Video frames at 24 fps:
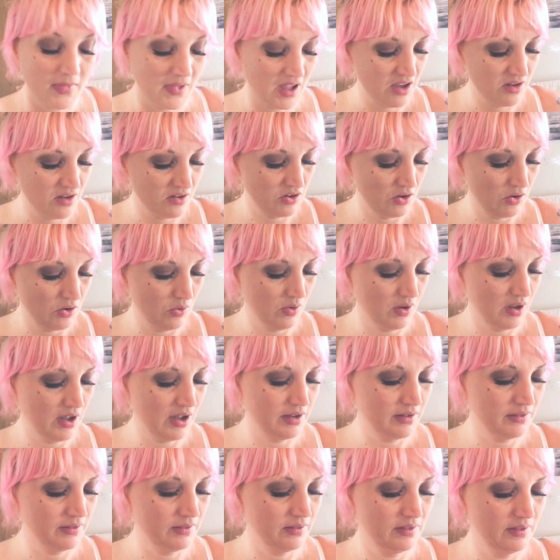I don't know,
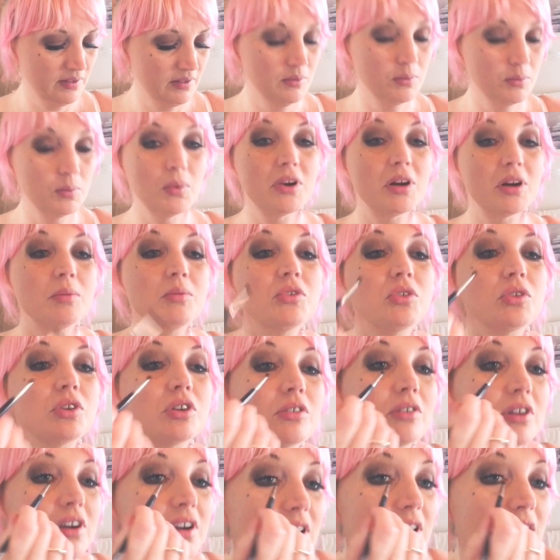what I'm
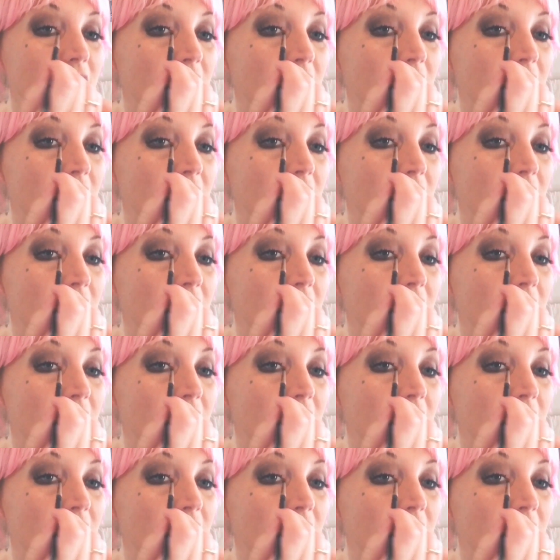doing right